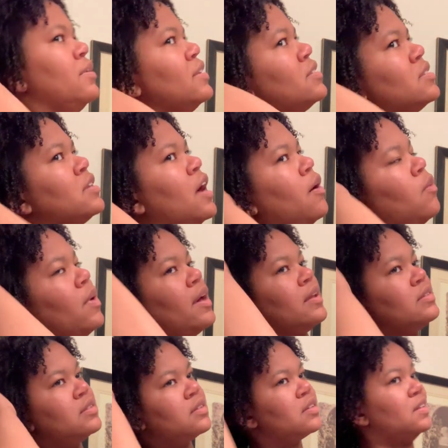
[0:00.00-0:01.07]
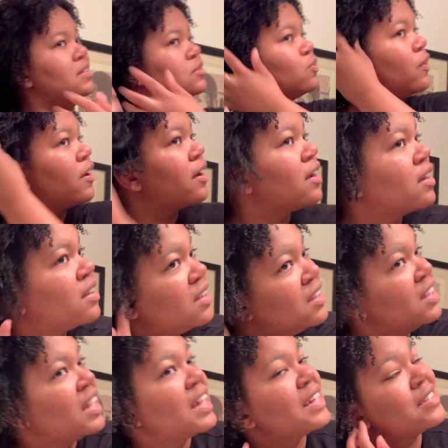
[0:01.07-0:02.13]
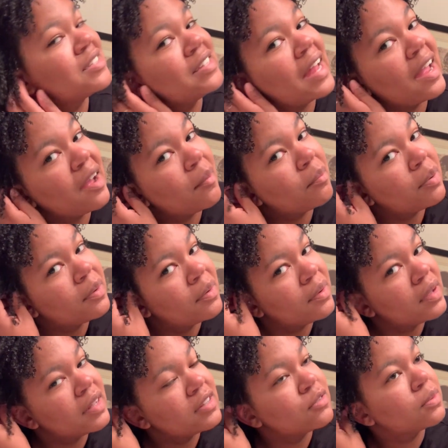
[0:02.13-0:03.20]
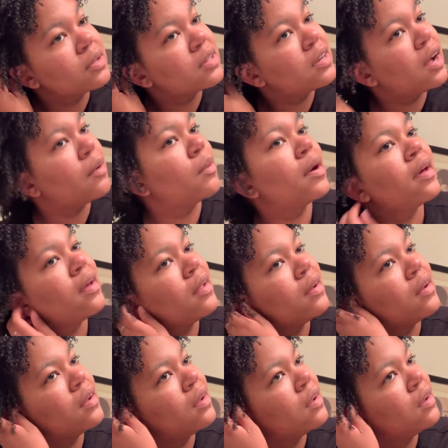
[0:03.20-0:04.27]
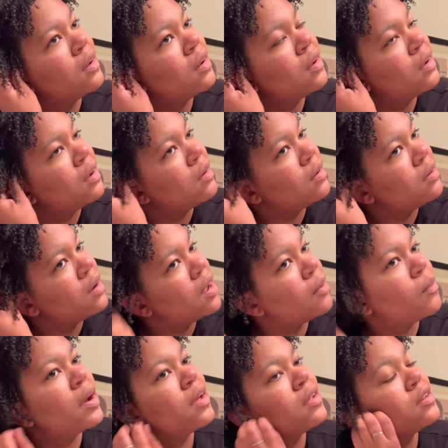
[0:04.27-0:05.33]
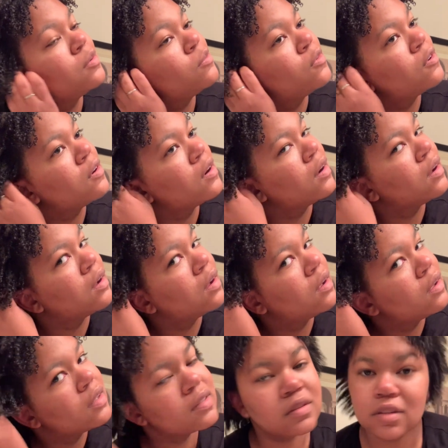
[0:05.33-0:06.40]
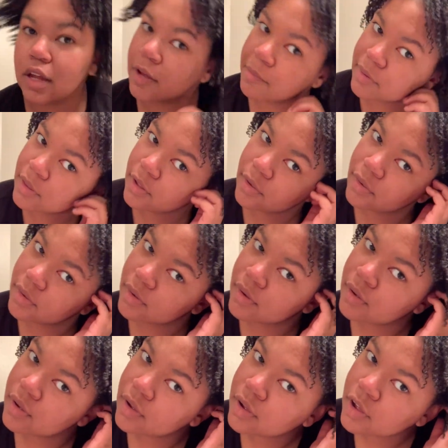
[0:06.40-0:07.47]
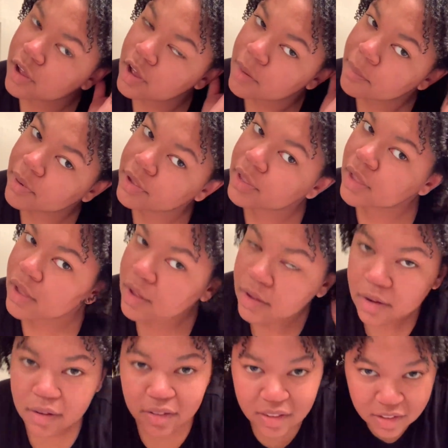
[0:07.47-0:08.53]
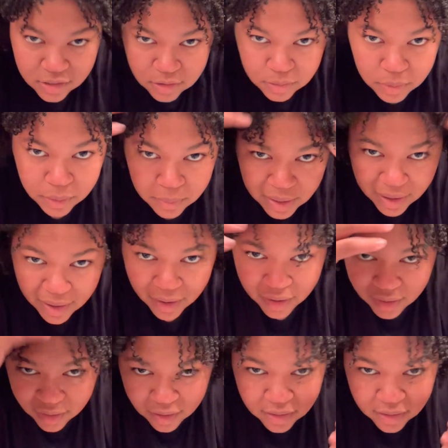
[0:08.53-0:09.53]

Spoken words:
It's not wet. It's damp. It's really not wet anymore. It's damp though. But yeah, this is where we're at.